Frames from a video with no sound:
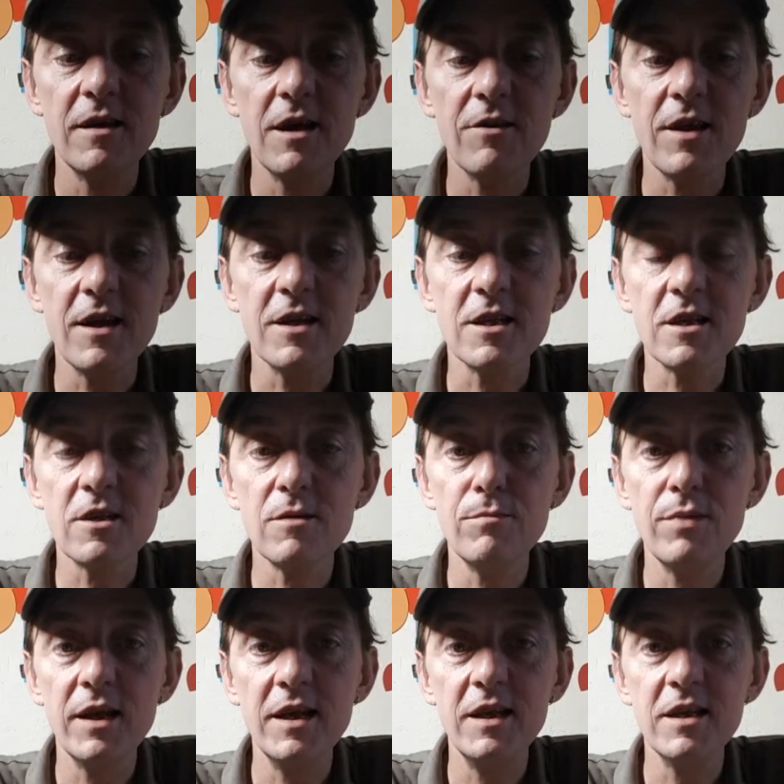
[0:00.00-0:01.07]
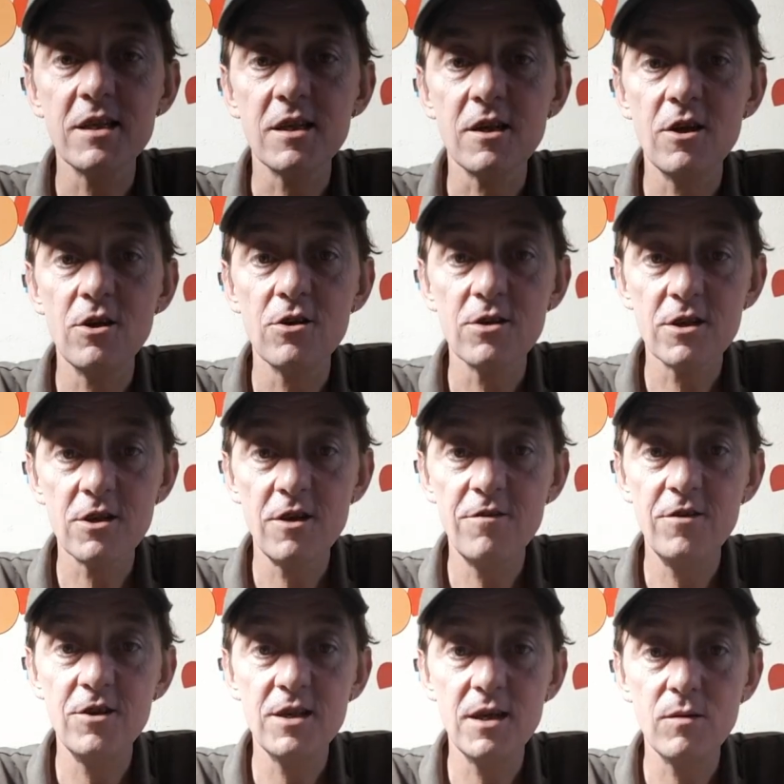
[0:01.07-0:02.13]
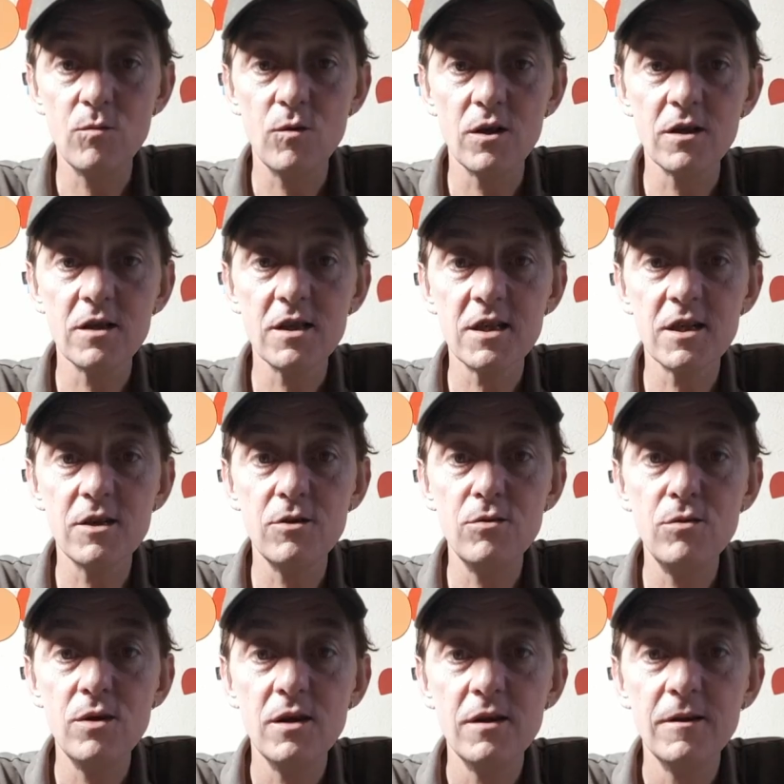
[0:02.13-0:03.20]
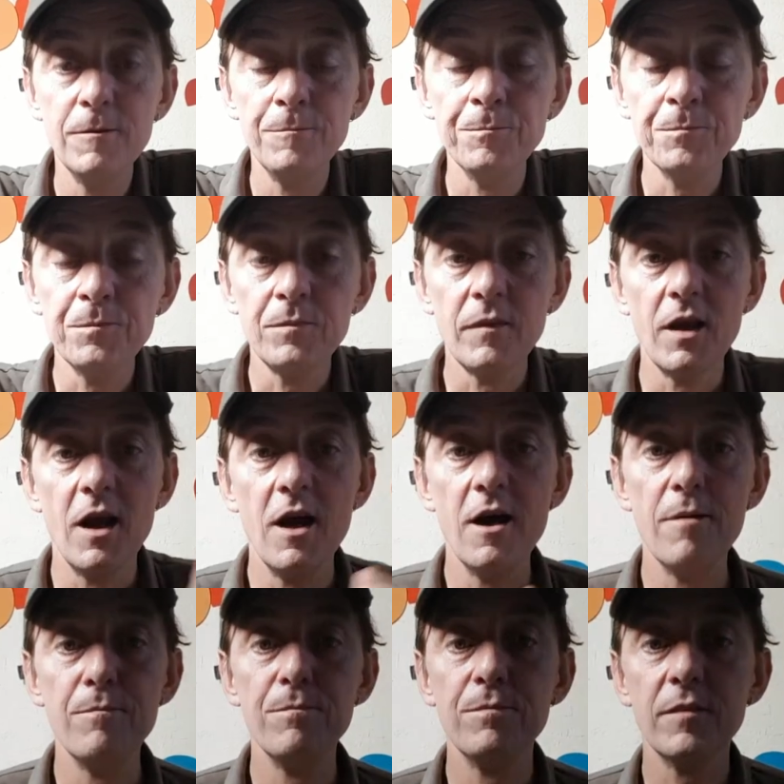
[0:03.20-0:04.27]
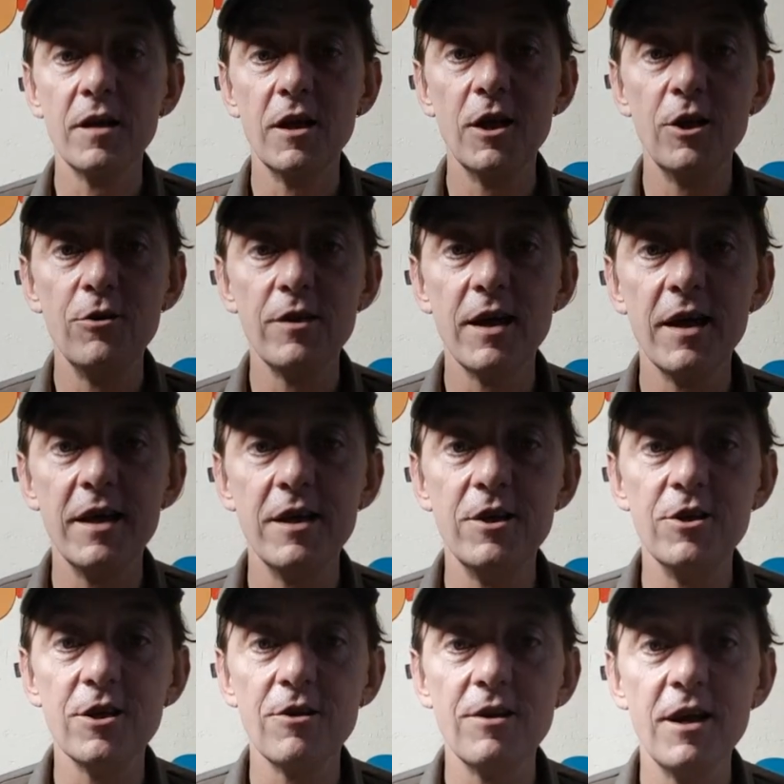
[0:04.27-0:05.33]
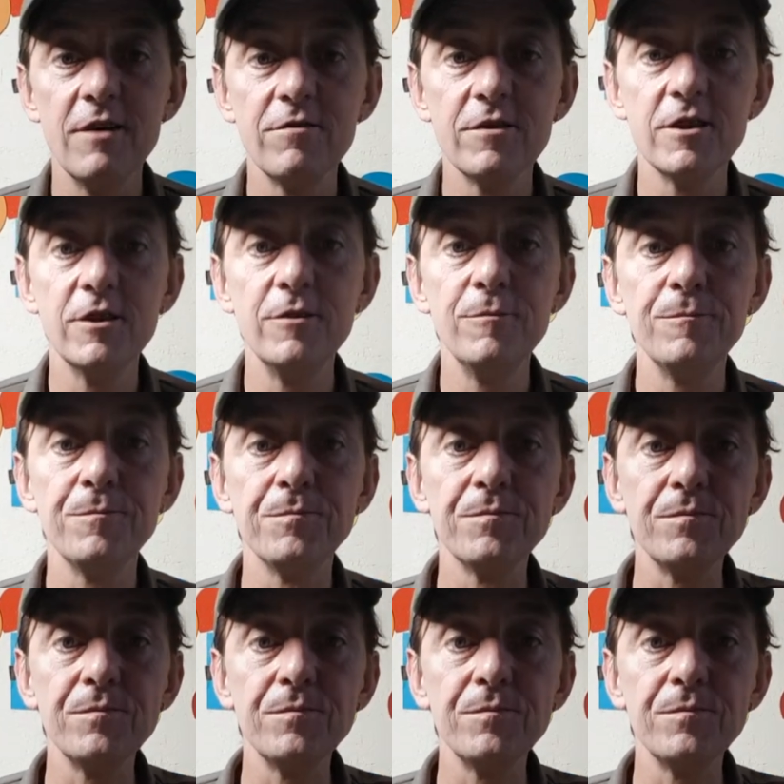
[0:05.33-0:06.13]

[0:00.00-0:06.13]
Now that is completely secure, so if you didn't want to glue that in, you don't have to.